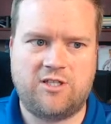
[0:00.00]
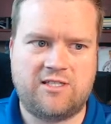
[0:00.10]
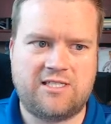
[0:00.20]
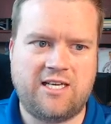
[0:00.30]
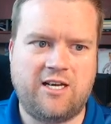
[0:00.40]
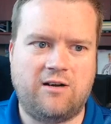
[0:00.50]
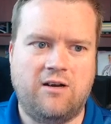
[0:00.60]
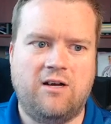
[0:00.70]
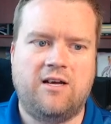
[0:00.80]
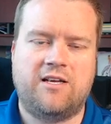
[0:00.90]
You can see here
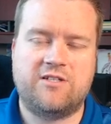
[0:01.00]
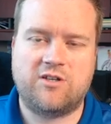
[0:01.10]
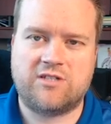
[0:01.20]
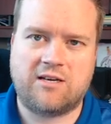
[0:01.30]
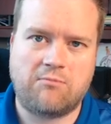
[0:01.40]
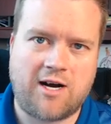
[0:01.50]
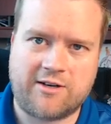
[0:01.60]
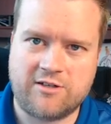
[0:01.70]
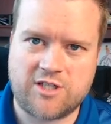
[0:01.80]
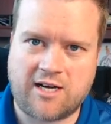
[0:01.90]
he's using
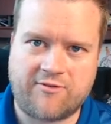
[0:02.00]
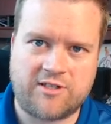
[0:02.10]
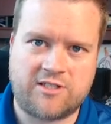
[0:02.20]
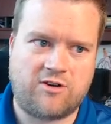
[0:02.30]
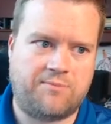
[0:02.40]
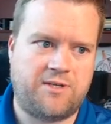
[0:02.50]
modern JavaScript,